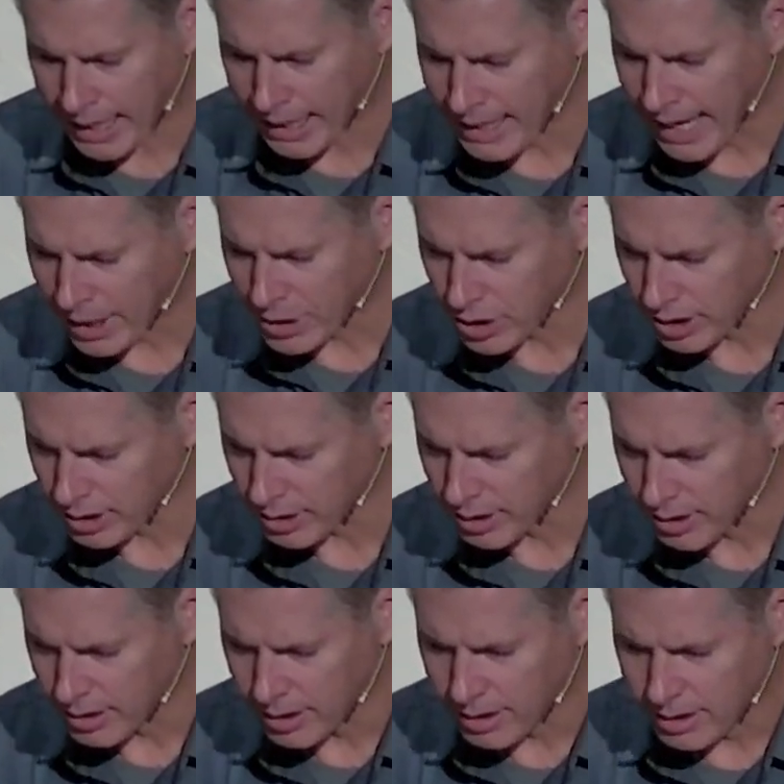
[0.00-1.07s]
connection?
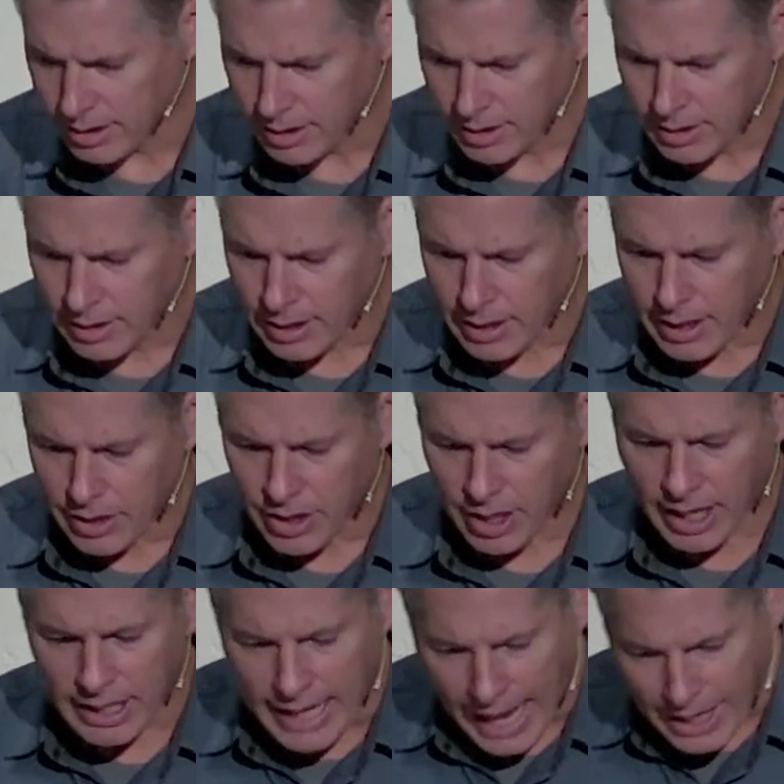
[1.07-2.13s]
The
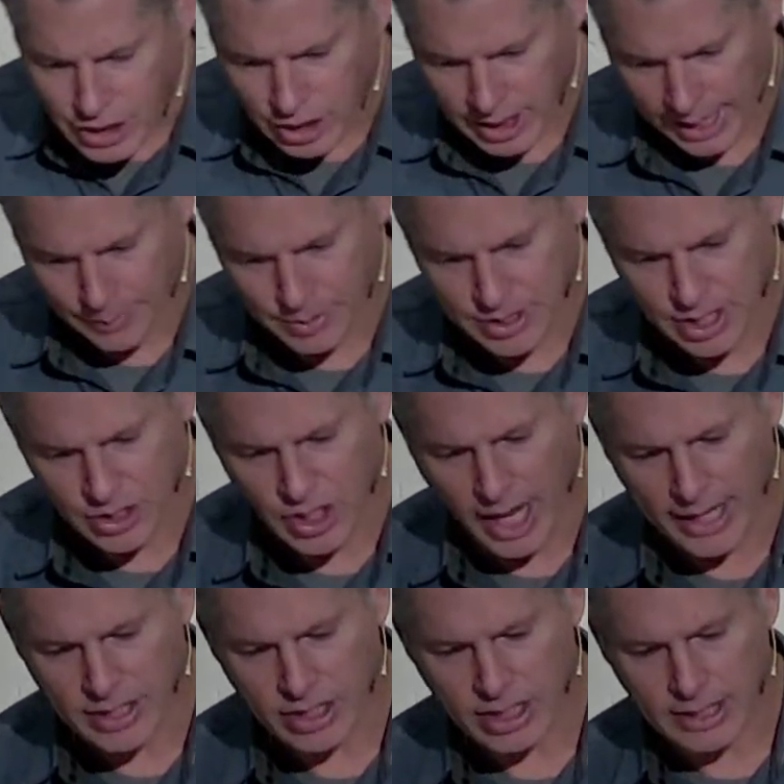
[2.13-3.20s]
connection, I would
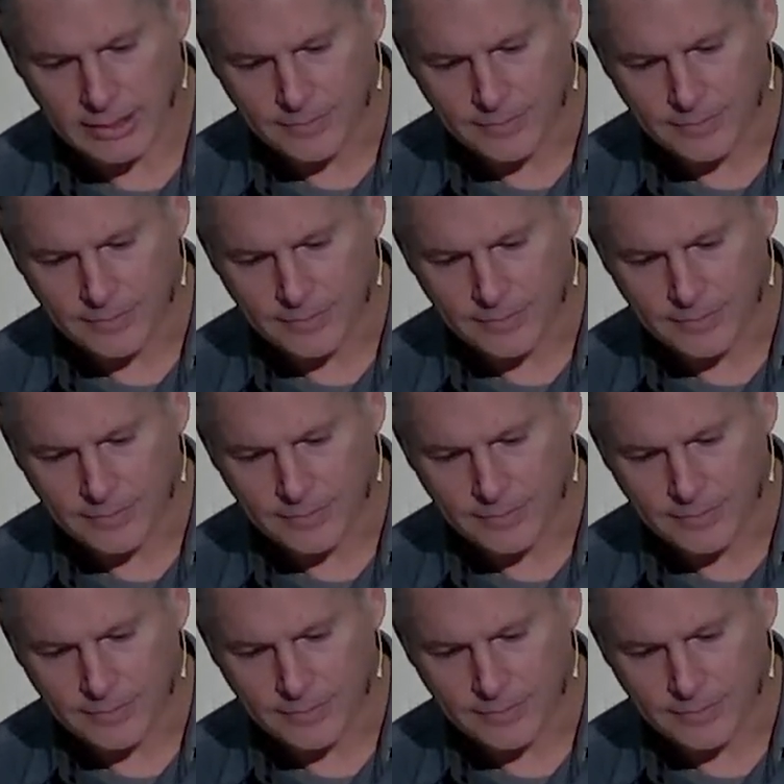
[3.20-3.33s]
suggest,